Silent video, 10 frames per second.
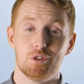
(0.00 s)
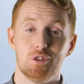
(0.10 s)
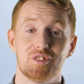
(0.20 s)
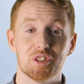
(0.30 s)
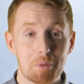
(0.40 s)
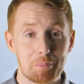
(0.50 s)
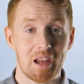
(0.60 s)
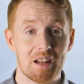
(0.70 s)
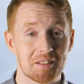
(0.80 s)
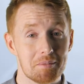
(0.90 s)
You still might be
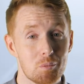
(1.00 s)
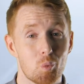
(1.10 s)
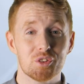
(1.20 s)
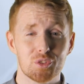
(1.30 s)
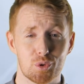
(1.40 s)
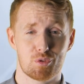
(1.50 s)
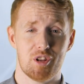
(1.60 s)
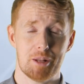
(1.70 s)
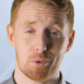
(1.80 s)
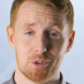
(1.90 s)
asking, what's so
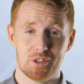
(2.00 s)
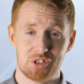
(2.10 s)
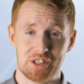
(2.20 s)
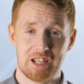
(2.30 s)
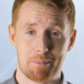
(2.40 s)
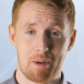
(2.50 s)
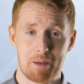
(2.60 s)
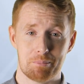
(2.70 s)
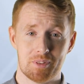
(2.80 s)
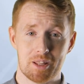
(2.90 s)
great about the GCam
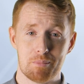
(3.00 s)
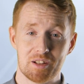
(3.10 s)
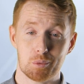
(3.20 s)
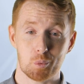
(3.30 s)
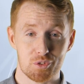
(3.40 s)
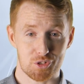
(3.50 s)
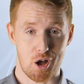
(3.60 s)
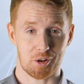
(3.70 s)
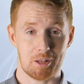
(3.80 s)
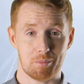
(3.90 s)
app that makes it worth
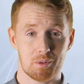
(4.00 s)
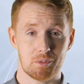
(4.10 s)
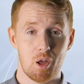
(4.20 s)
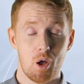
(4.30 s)
talking about?